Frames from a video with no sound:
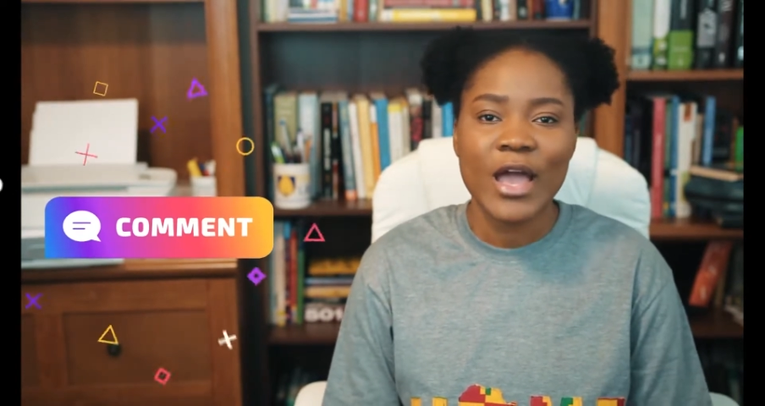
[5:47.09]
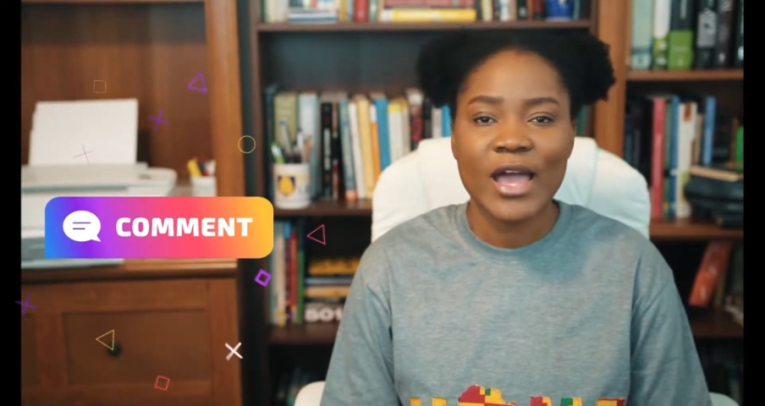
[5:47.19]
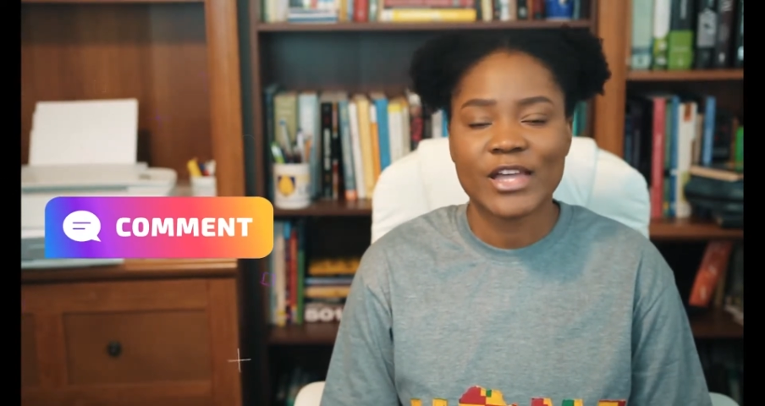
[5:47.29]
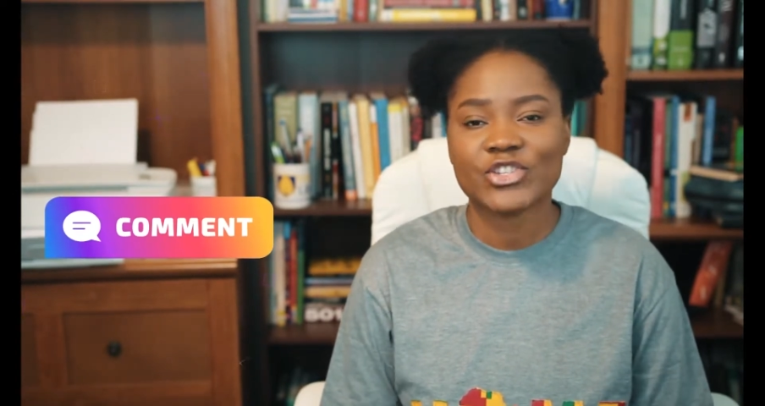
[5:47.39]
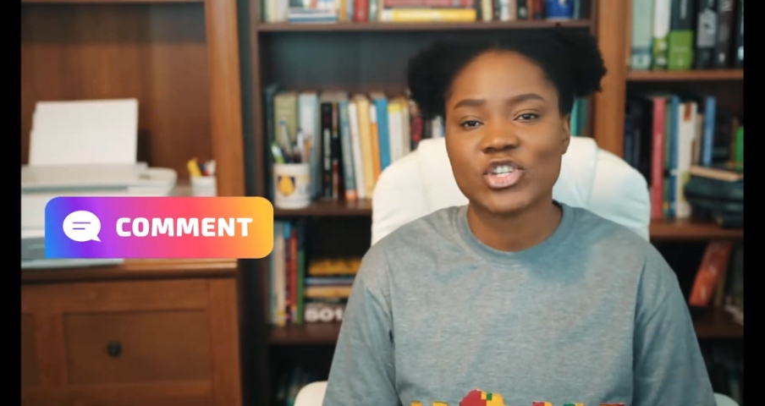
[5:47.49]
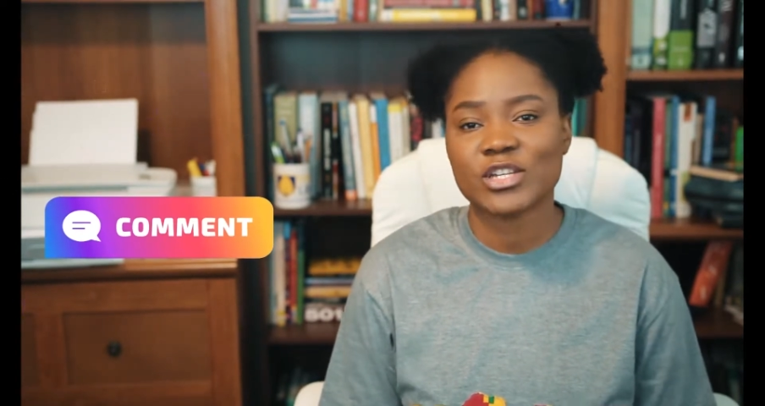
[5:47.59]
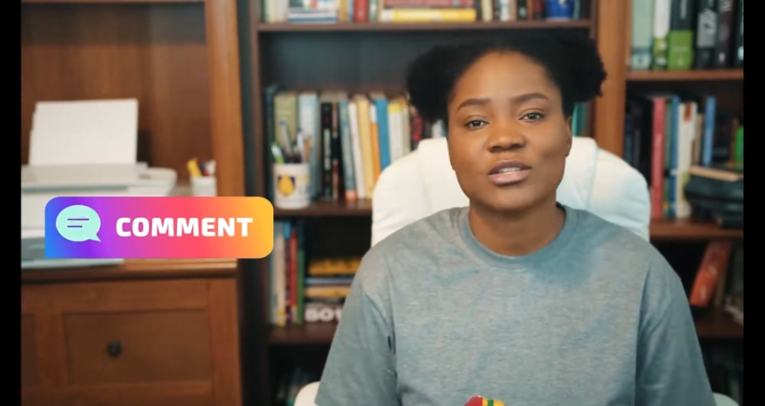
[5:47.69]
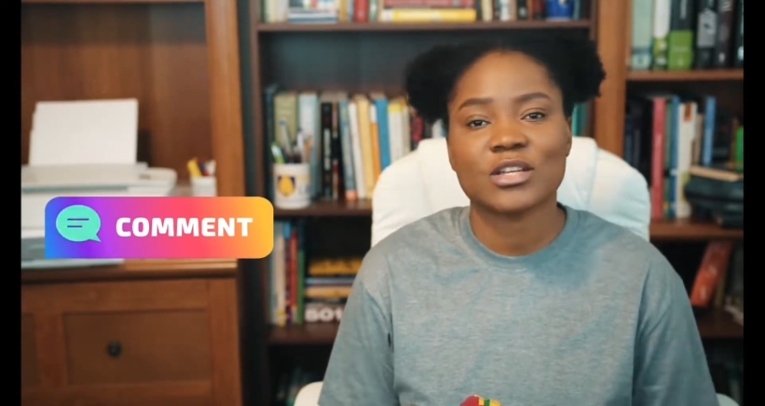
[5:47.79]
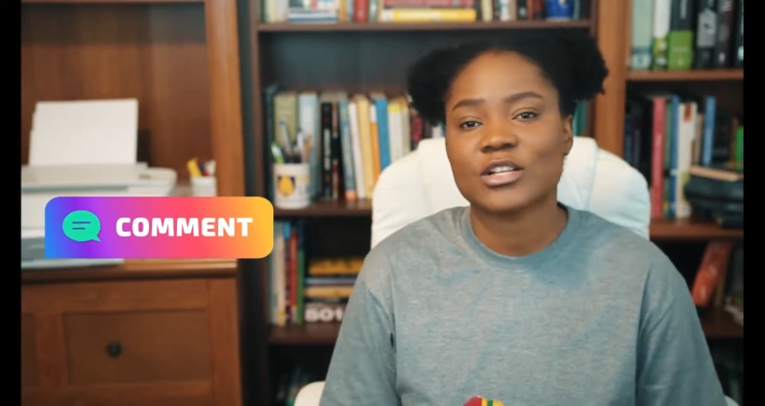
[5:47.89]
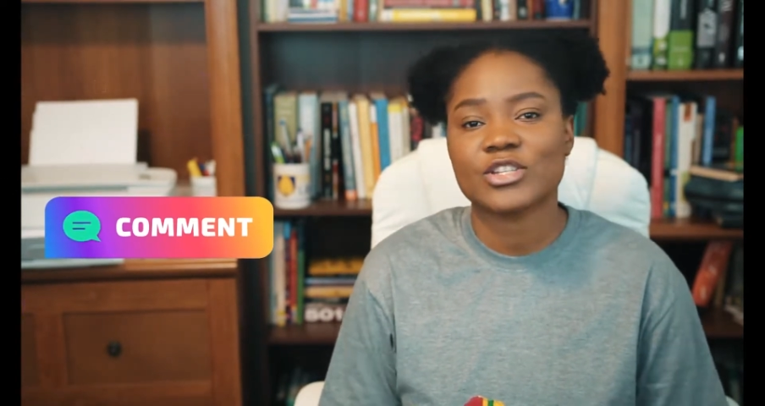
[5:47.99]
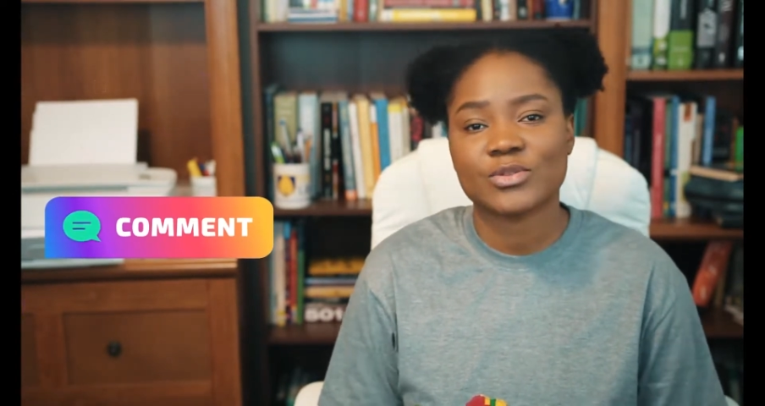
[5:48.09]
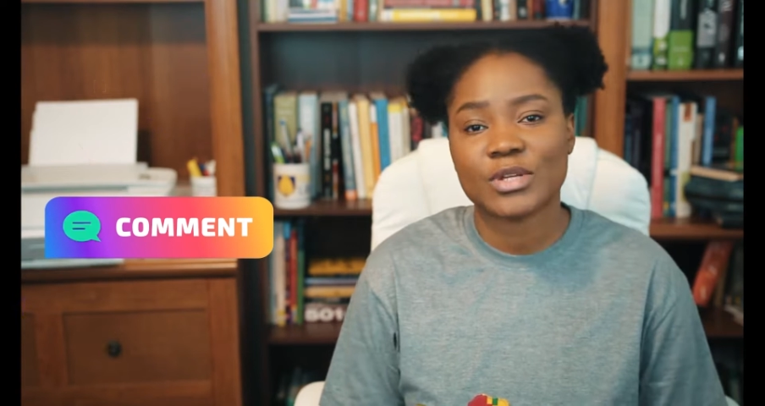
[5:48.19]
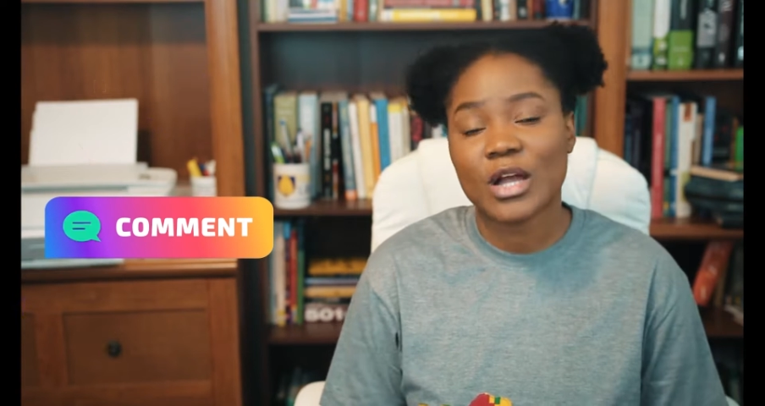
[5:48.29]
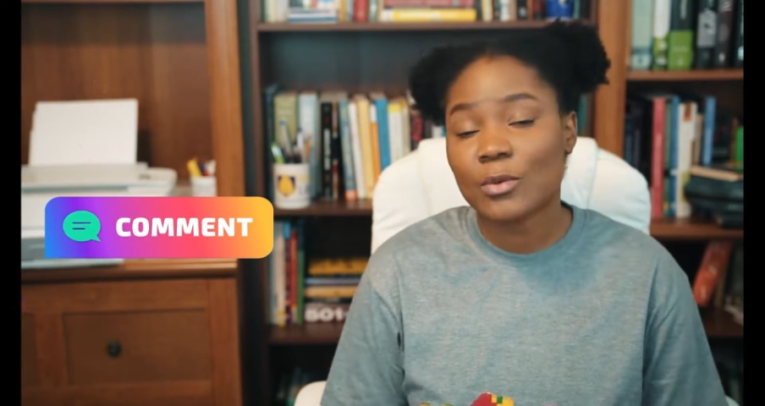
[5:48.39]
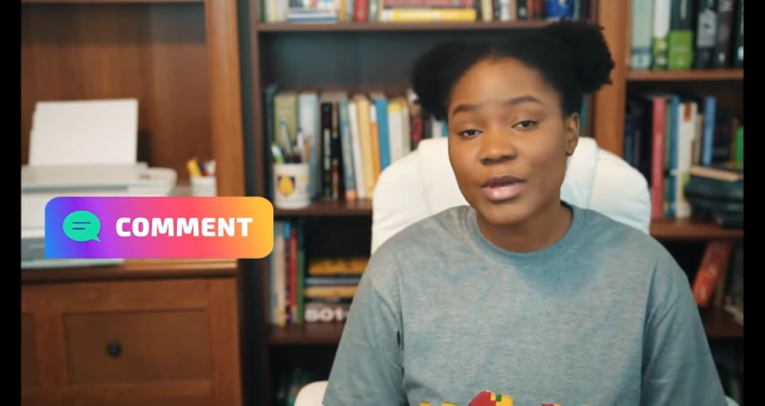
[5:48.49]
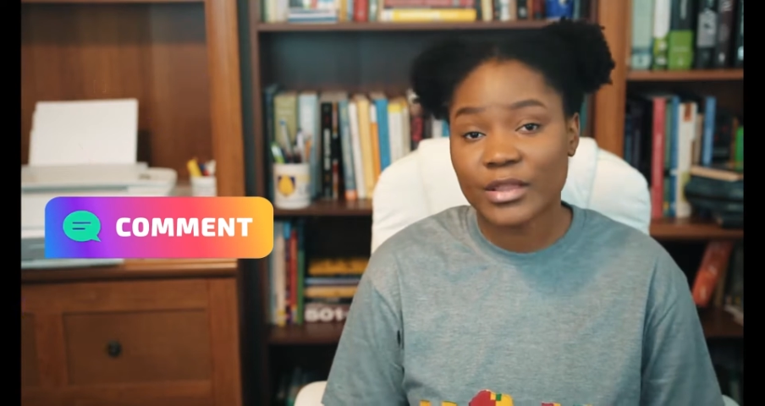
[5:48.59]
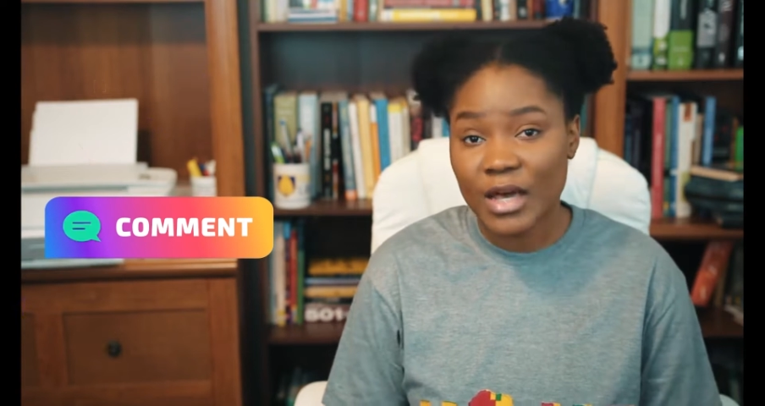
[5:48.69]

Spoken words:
and share the knowledge with